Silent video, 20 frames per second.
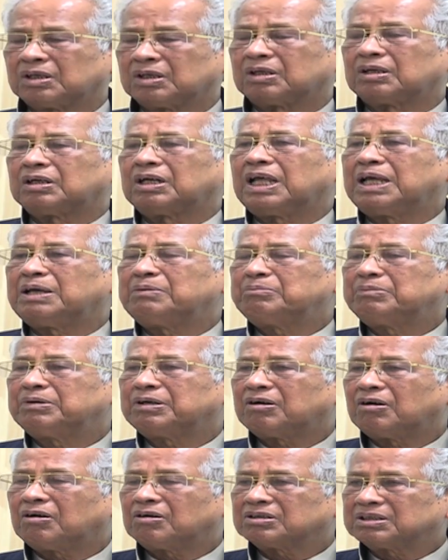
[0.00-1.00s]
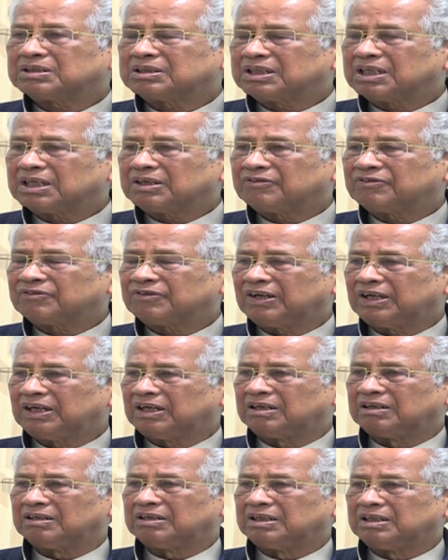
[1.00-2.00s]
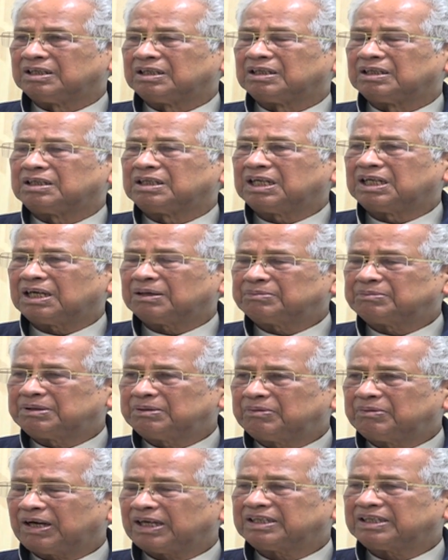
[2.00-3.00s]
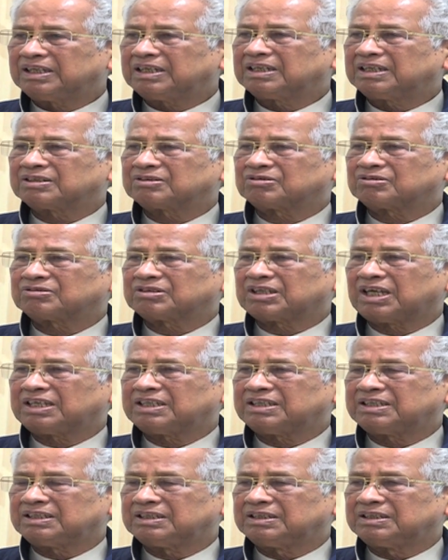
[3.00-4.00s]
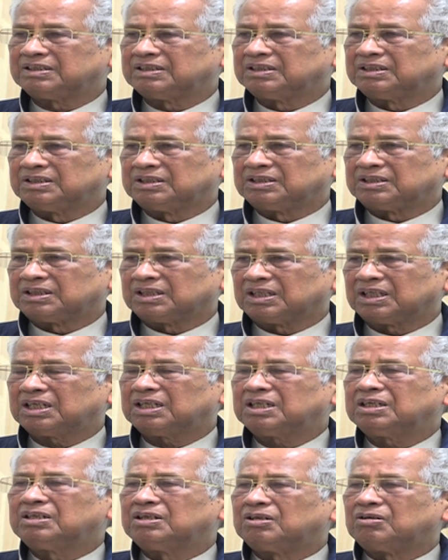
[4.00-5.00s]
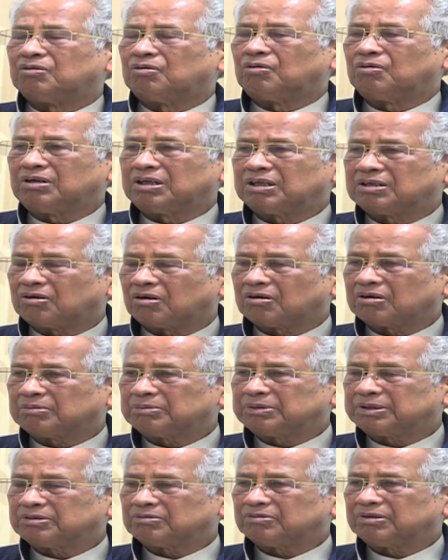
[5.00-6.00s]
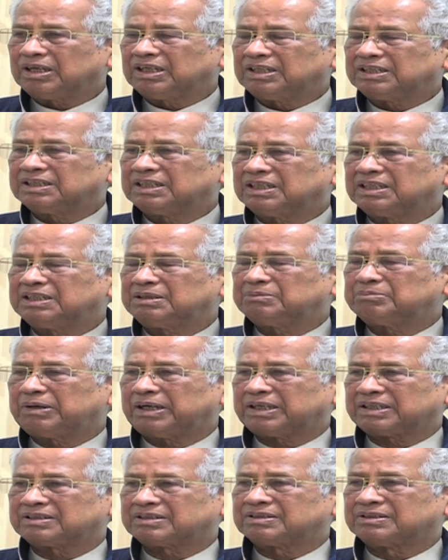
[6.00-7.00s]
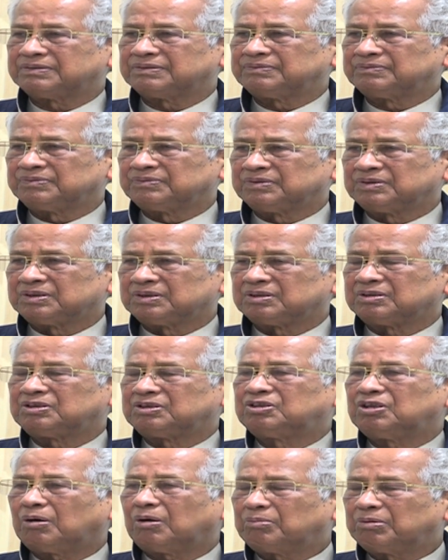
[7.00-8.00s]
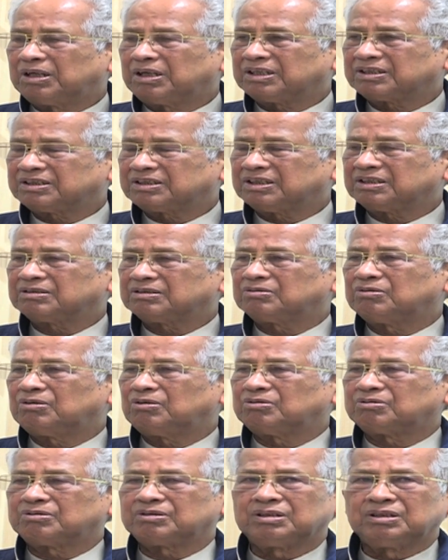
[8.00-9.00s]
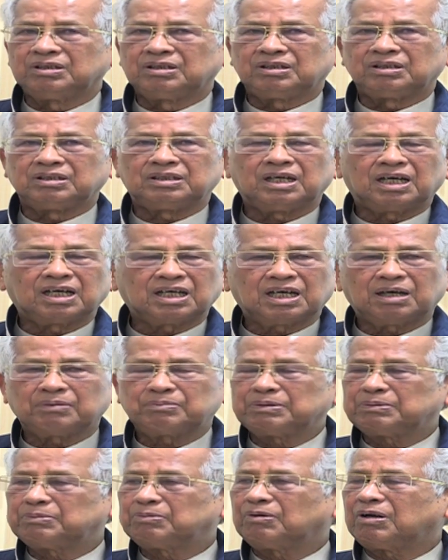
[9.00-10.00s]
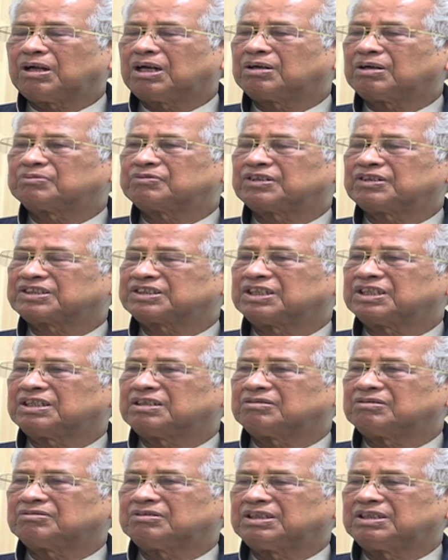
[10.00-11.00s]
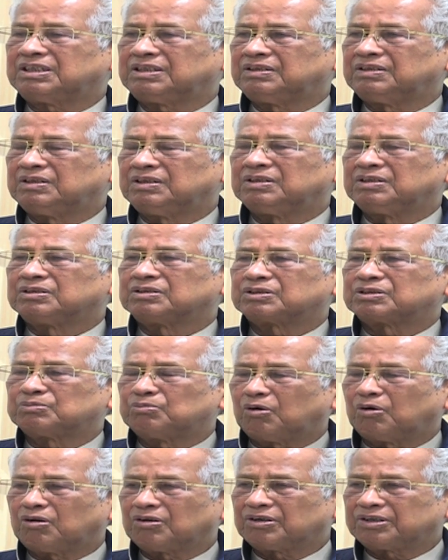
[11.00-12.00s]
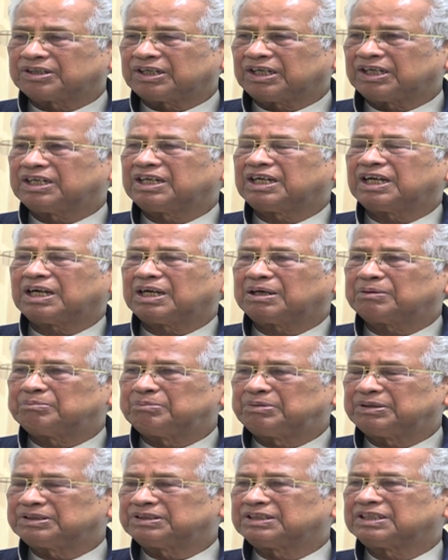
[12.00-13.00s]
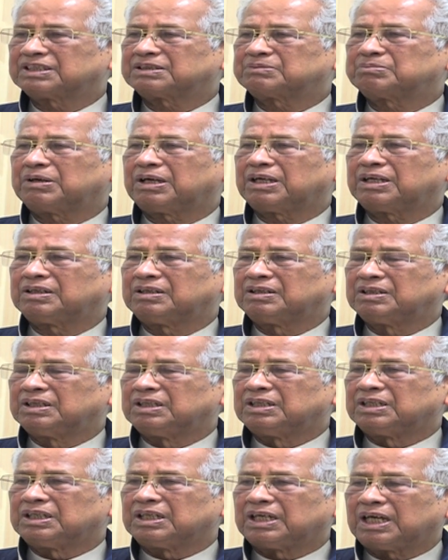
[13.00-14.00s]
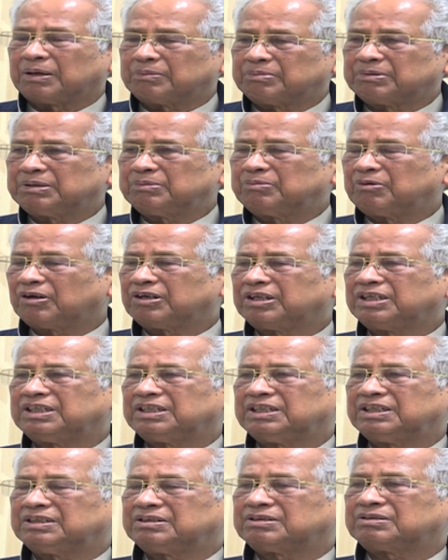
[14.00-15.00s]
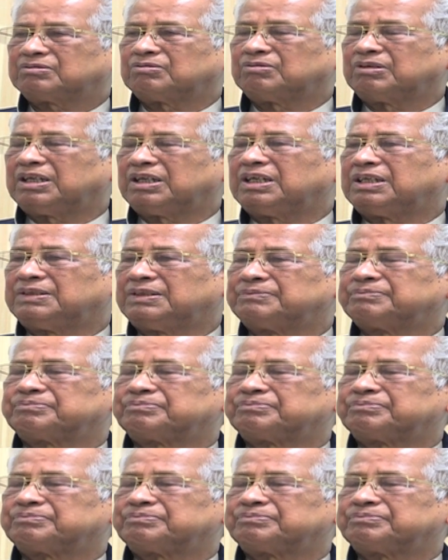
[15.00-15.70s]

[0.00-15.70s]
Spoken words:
Claim because they have failed. They have divided the society. Whole economy today is in mess. Jobless is growth. Younger people are frustrated today. Small trader, businessman, everybody is today